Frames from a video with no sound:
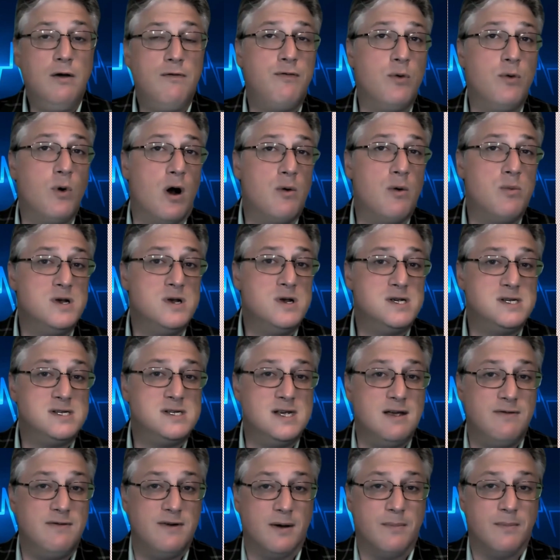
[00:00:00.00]
If you are
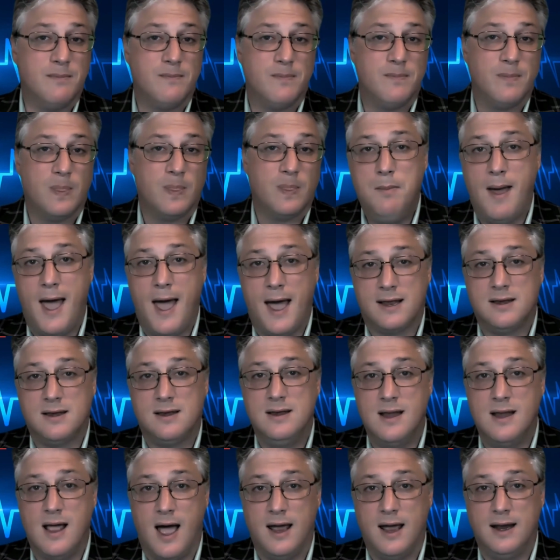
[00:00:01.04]
receiving
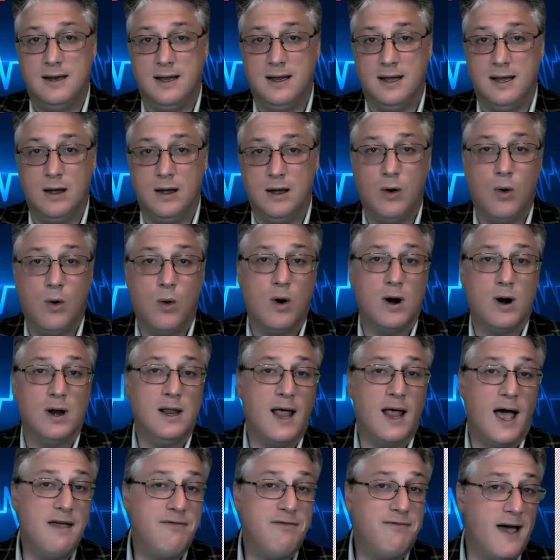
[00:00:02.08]
IMAC 90 or
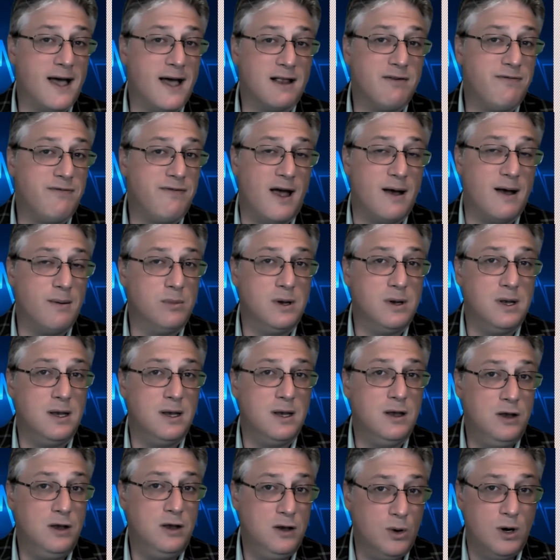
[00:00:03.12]
Life Act
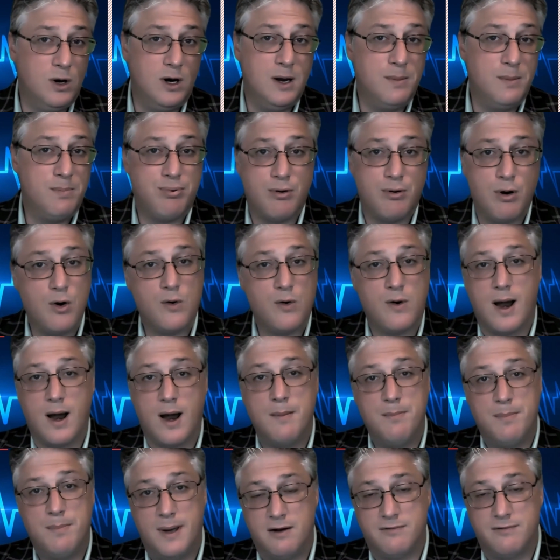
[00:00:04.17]
Family Unity
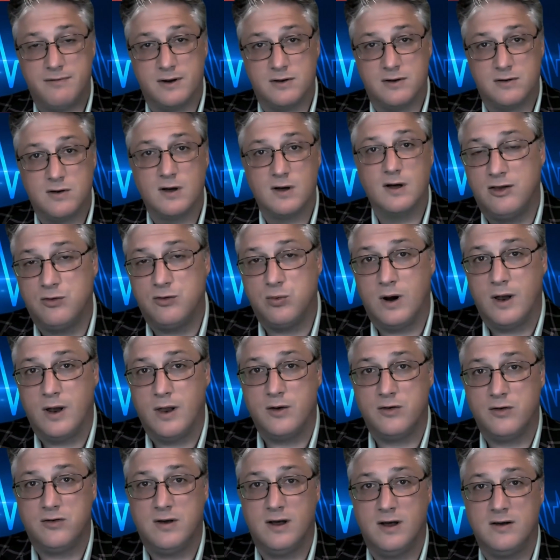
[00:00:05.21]
Program benefits, that's one
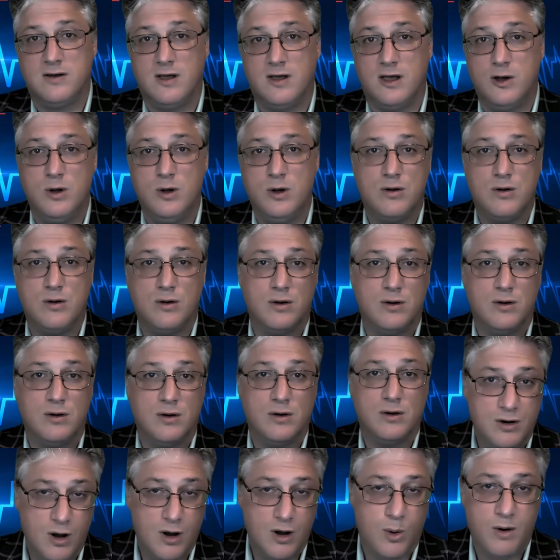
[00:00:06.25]
of those things that you either
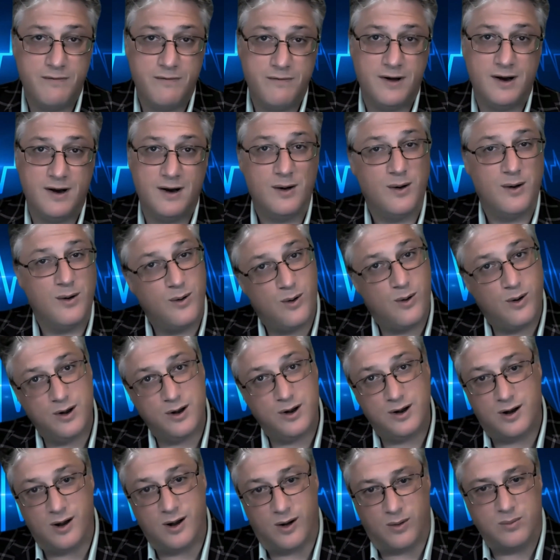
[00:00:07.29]
know of it or
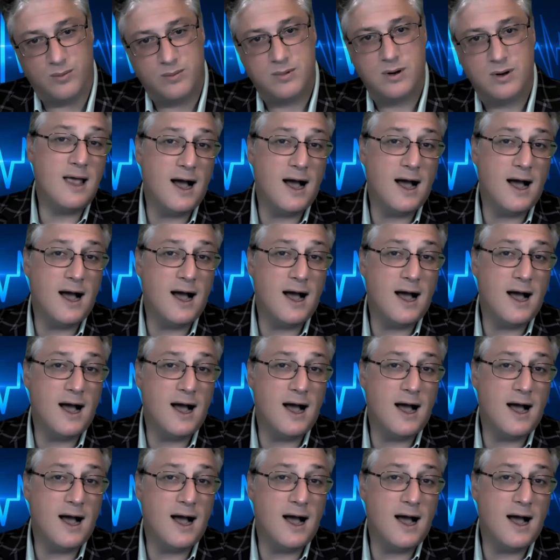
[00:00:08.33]
you don't.